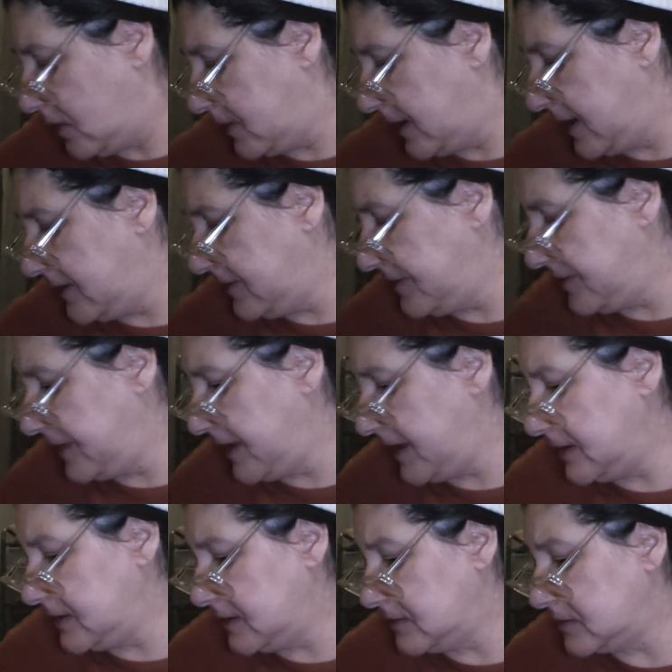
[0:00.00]
Okay,
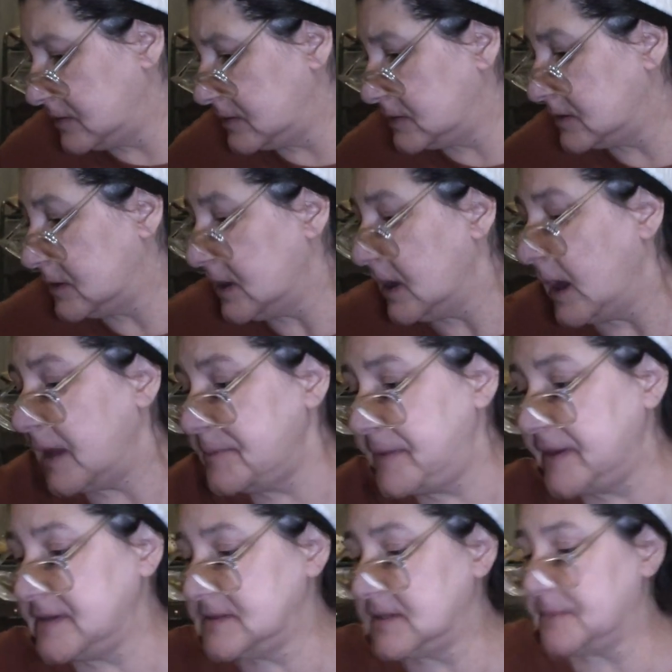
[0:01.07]
then I
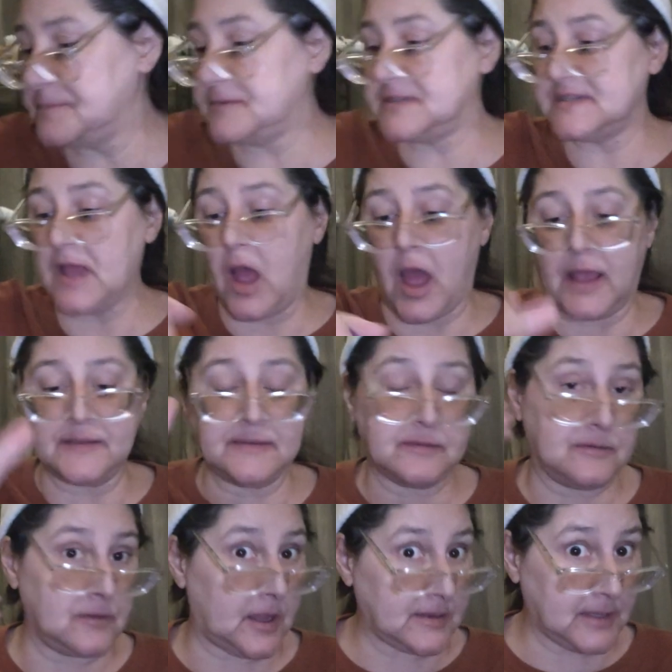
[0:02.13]
picked up
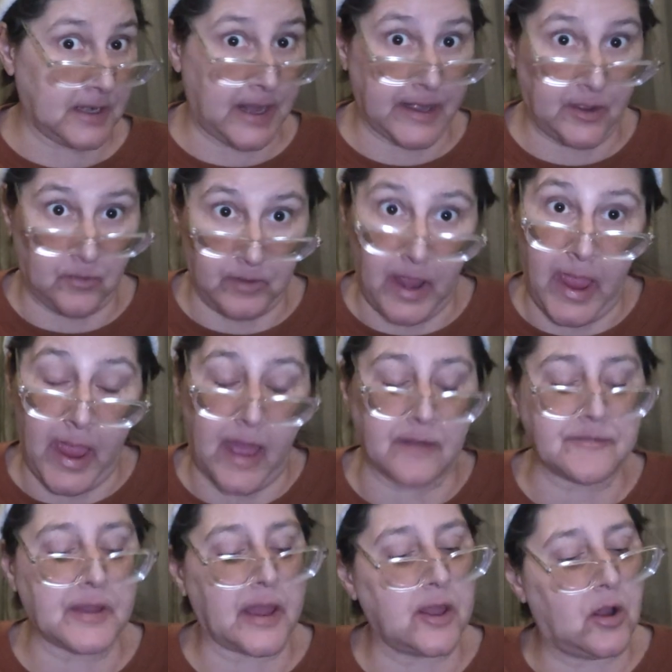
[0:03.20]
sauce. Not that I don't
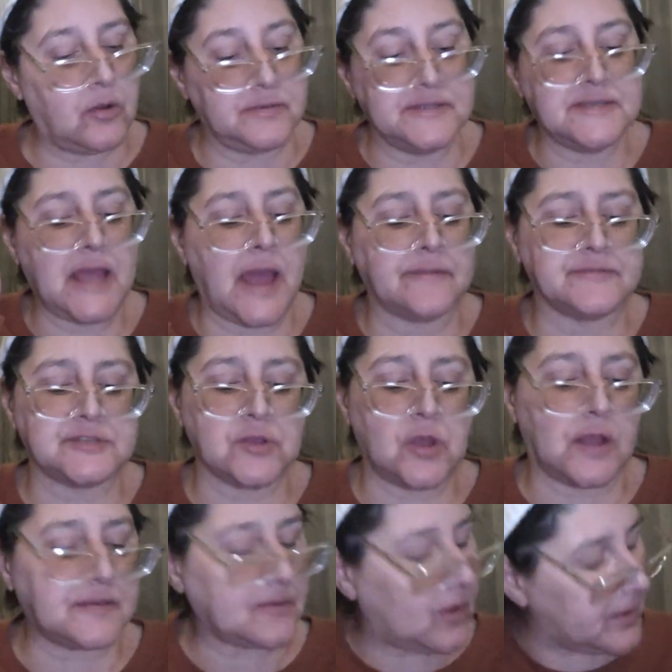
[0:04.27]
have. I always have
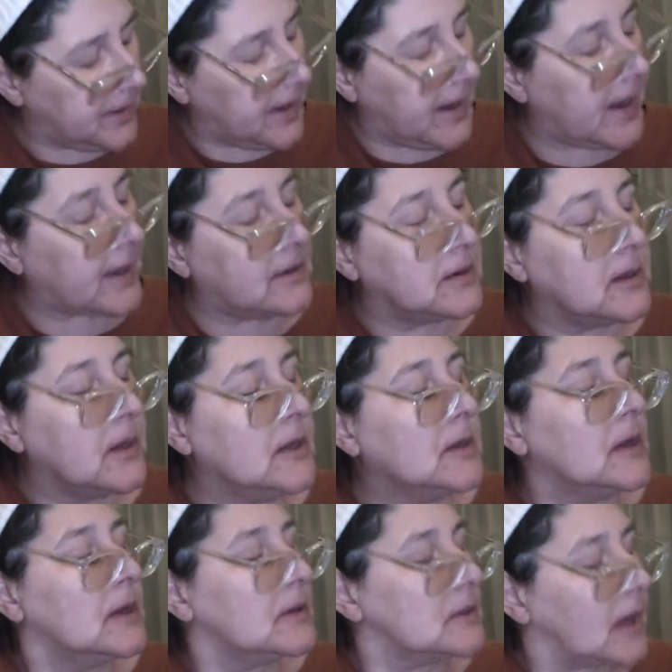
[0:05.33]
sauce on hand.
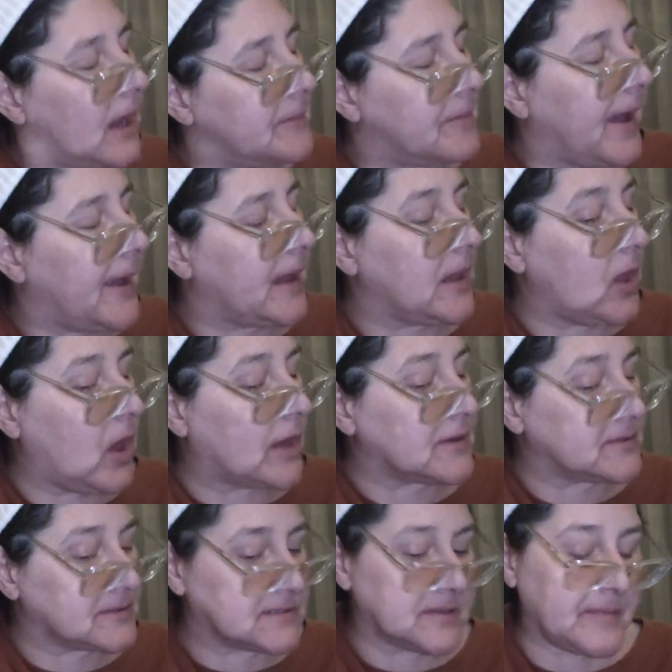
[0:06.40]
I buy a lot
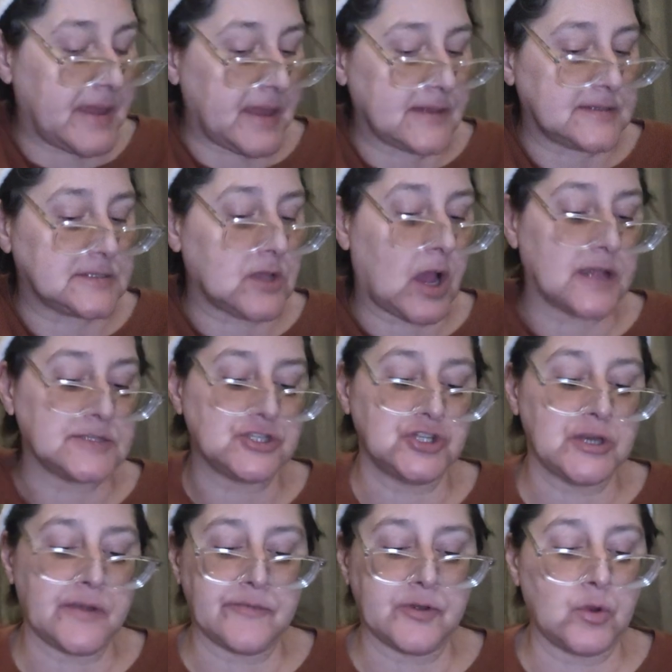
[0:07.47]
of tomato sauce.
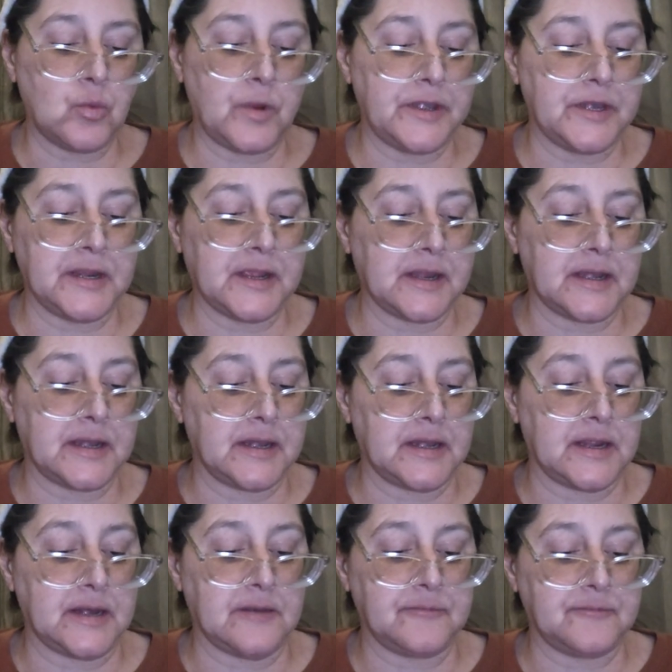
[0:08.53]
You never know when you're gonna
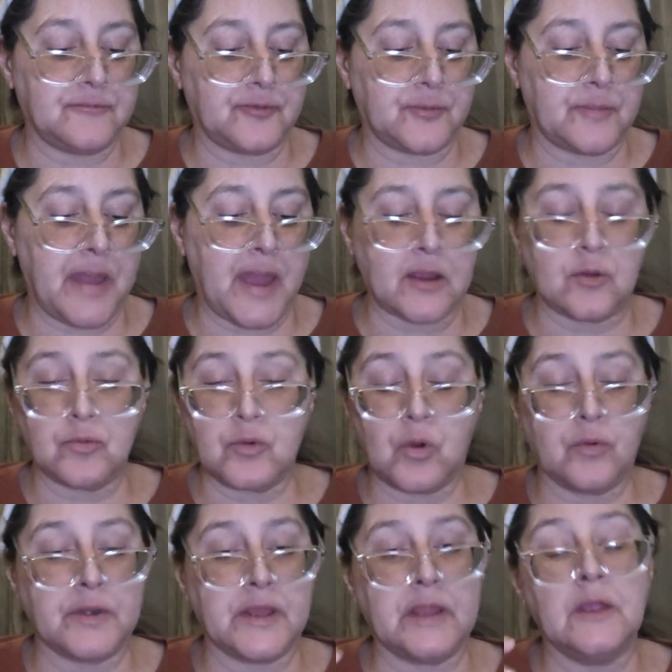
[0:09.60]
need it for
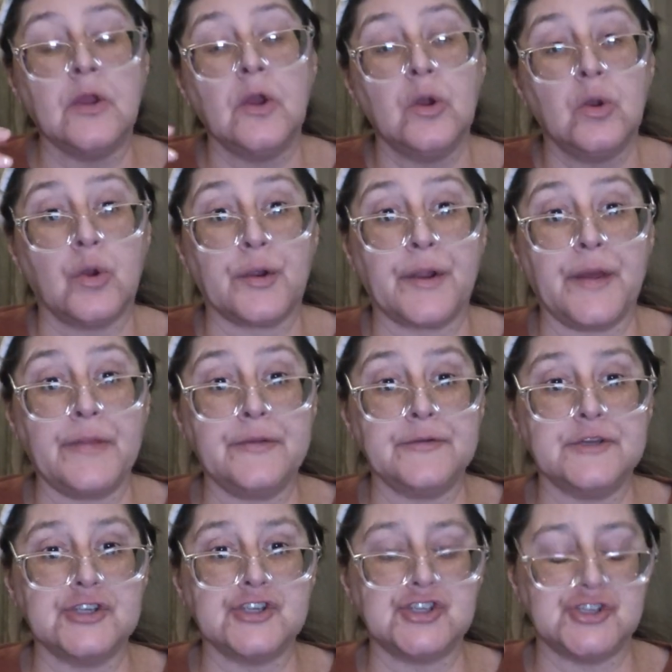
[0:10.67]
macaroni or other
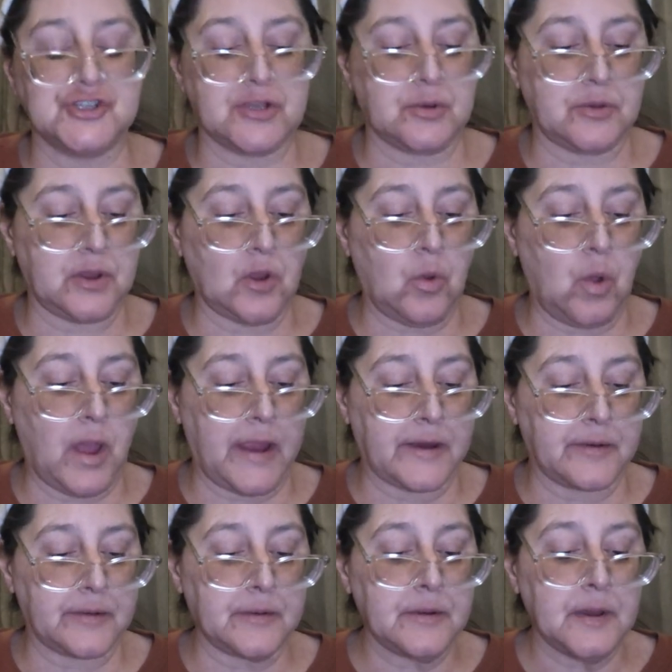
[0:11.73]
dishes that
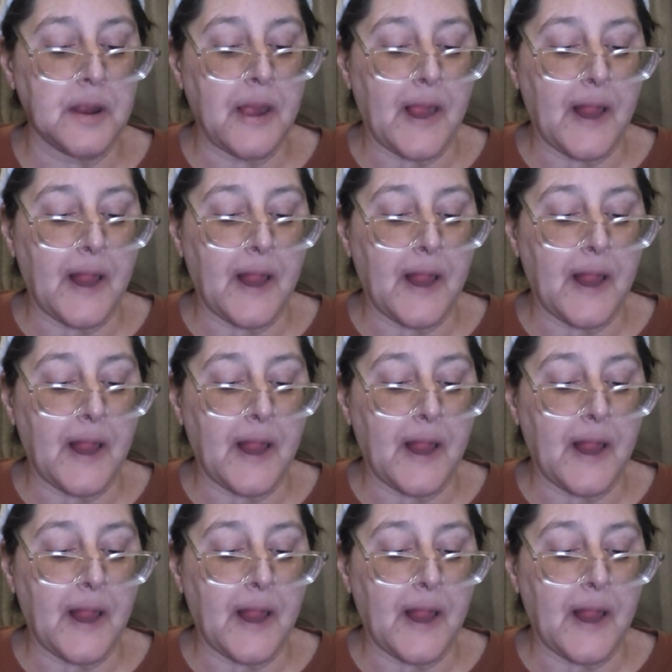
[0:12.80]
require